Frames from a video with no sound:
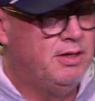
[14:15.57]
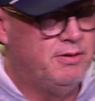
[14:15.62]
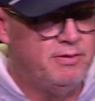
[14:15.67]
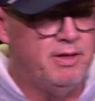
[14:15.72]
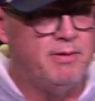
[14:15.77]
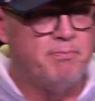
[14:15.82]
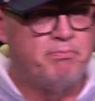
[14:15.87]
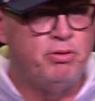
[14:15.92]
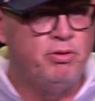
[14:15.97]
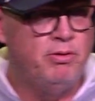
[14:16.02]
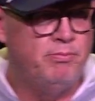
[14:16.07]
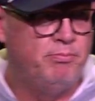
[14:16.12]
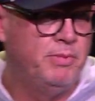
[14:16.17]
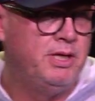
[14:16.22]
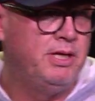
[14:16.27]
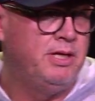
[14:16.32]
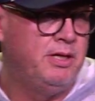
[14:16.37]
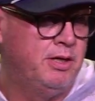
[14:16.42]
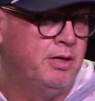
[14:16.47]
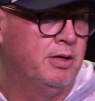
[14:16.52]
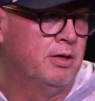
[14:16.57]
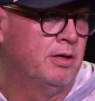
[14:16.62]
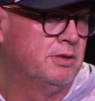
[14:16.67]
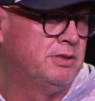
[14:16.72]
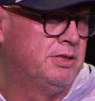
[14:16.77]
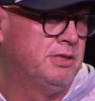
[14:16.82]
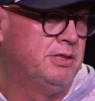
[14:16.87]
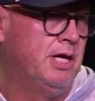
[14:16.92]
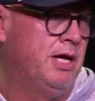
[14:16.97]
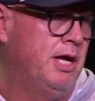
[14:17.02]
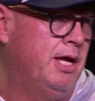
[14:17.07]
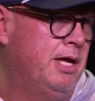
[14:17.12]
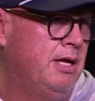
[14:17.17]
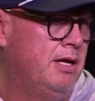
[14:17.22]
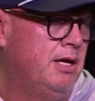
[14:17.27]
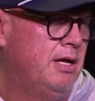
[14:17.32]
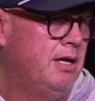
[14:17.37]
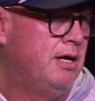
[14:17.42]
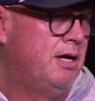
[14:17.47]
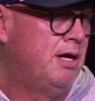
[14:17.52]
that put me here today.
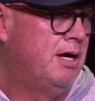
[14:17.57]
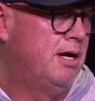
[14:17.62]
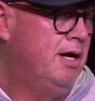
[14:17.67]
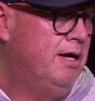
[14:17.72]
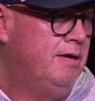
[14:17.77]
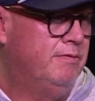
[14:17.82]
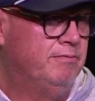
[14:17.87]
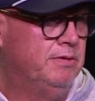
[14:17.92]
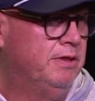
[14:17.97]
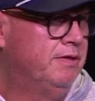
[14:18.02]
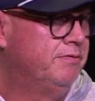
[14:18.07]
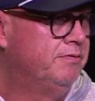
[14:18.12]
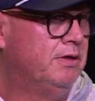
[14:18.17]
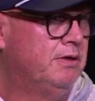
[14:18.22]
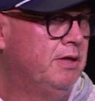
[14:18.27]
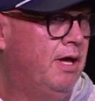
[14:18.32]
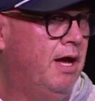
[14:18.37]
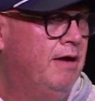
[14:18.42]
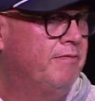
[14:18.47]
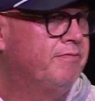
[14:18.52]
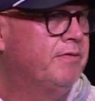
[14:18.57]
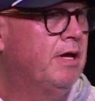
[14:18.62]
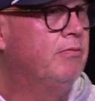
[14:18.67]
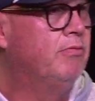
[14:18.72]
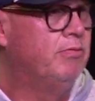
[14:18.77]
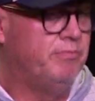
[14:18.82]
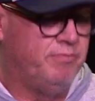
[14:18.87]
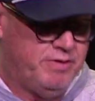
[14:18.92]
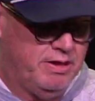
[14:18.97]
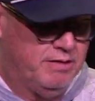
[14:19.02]
I have lived a life that I would have